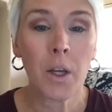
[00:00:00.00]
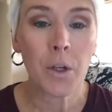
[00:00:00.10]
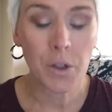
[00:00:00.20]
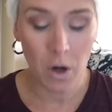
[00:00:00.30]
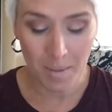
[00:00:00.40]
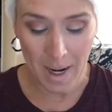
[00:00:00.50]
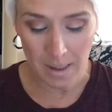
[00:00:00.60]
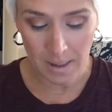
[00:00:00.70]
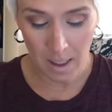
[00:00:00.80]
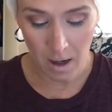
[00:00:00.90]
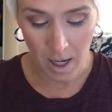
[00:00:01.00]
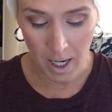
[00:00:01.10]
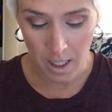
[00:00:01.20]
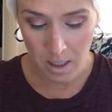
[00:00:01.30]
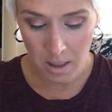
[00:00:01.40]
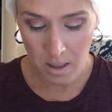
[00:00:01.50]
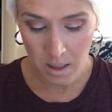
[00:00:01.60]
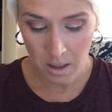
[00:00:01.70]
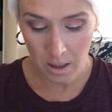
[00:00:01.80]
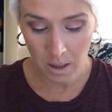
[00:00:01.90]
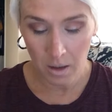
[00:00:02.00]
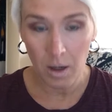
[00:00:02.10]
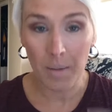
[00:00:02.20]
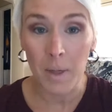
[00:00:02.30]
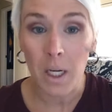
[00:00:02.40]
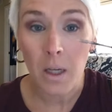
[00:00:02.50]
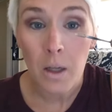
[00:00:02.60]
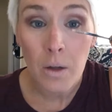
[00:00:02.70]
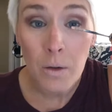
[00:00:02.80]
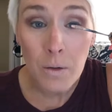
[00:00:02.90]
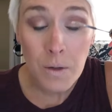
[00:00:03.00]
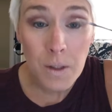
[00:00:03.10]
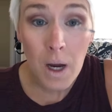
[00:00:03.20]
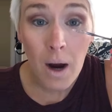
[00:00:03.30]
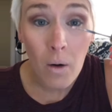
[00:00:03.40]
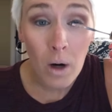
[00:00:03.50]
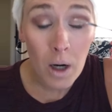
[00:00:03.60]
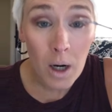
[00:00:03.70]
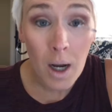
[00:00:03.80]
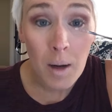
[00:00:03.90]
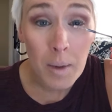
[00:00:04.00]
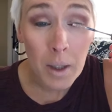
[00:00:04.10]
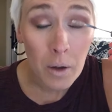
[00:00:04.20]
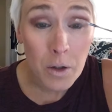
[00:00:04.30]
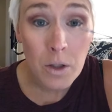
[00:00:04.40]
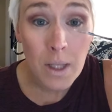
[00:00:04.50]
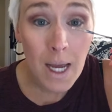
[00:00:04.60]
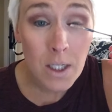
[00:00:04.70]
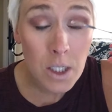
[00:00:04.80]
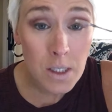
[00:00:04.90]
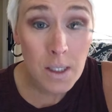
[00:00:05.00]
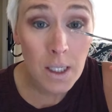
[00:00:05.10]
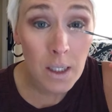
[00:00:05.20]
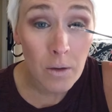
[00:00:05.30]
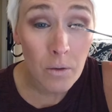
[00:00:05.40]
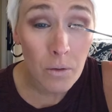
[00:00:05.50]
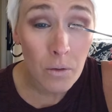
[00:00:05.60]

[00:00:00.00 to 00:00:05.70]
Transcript: So our mascara, I'm going to use our, um, it grows your lashes in